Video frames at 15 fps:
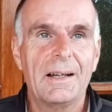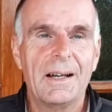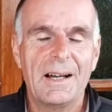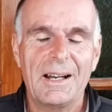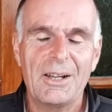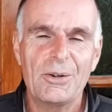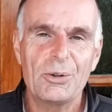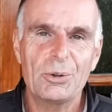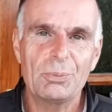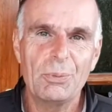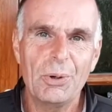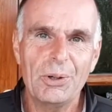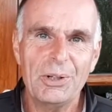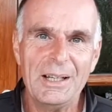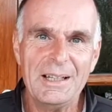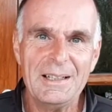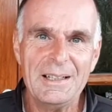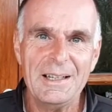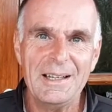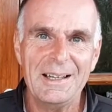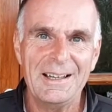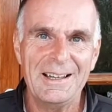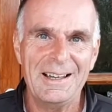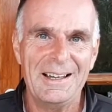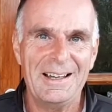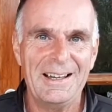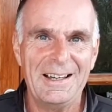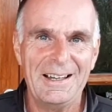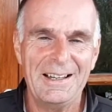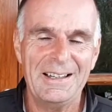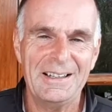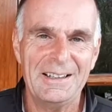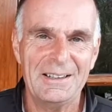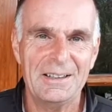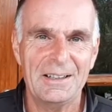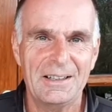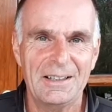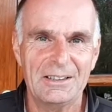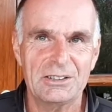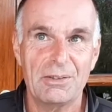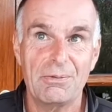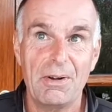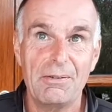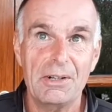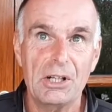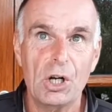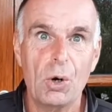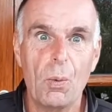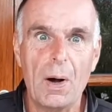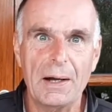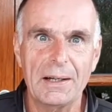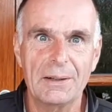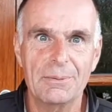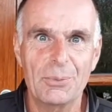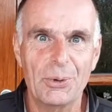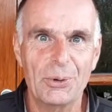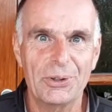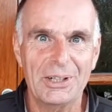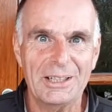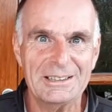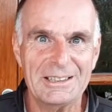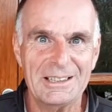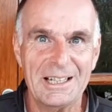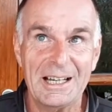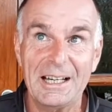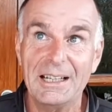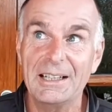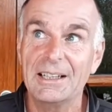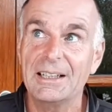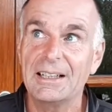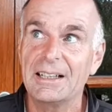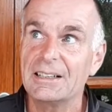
Hello, good morning. It's a very quiet morning today.